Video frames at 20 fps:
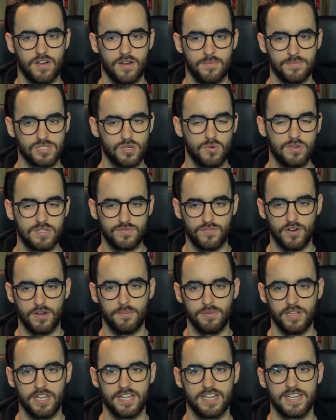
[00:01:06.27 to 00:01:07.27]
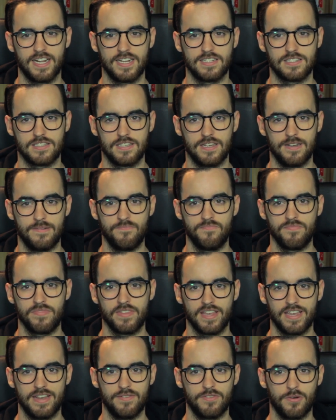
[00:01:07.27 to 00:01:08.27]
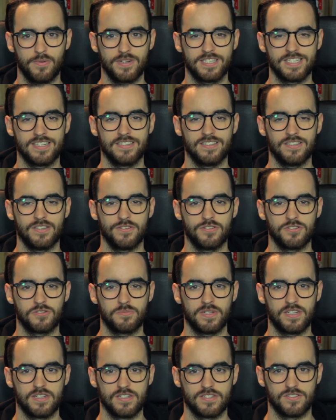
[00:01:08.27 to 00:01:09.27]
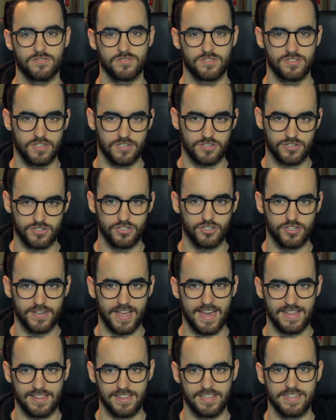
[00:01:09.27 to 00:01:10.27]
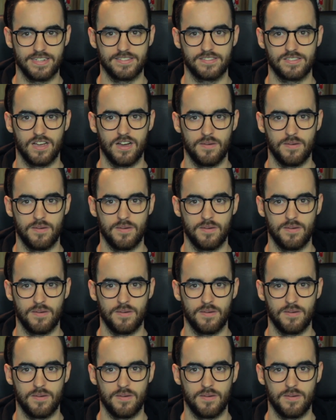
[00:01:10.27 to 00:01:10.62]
It's always fun playing against them, even though we tend to lose because they're such good athletes.